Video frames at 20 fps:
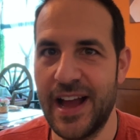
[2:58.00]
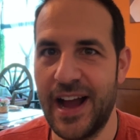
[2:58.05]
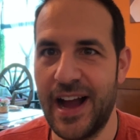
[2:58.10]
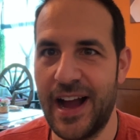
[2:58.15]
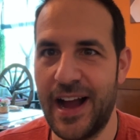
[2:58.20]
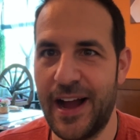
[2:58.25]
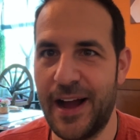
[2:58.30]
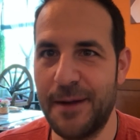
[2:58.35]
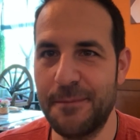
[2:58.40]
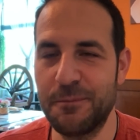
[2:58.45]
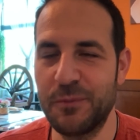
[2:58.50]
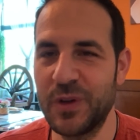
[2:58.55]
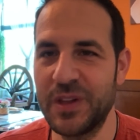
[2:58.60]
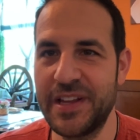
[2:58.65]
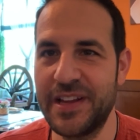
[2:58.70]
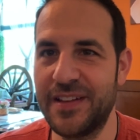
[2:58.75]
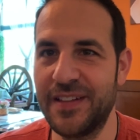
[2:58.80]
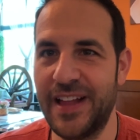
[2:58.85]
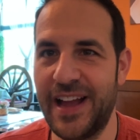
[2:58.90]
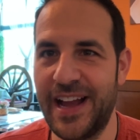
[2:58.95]
I'm
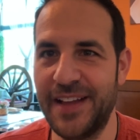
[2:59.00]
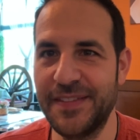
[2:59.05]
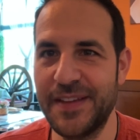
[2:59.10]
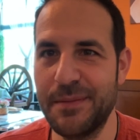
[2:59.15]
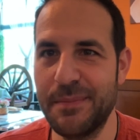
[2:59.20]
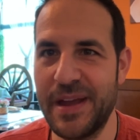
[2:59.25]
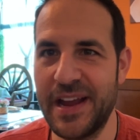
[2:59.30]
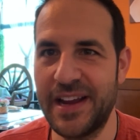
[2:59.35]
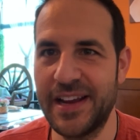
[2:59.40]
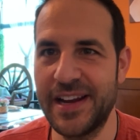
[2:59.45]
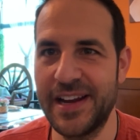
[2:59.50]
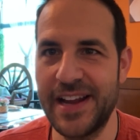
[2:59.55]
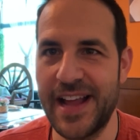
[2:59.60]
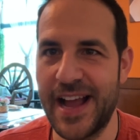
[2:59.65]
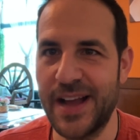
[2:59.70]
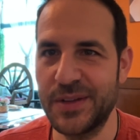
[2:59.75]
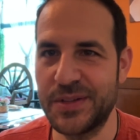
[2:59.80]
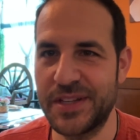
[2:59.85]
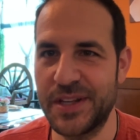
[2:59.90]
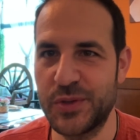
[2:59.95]
really glad they make it
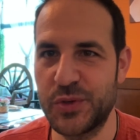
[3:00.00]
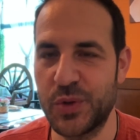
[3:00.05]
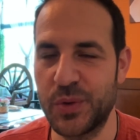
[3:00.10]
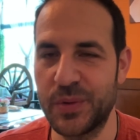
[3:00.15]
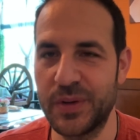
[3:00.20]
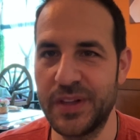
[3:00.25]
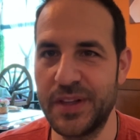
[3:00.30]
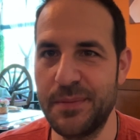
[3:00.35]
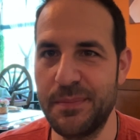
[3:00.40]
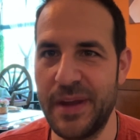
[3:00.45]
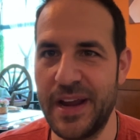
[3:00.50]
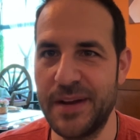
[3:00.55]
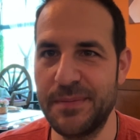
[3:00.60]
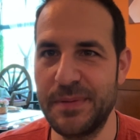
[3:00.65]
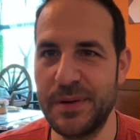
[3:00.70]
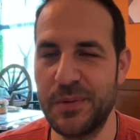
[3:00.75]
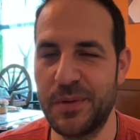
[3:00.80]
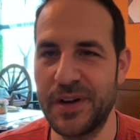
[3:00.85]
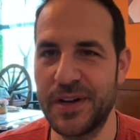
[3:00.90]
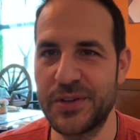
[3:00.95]
in-house. That's what really made
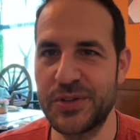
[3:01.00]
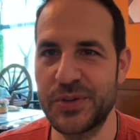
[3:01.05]
me want to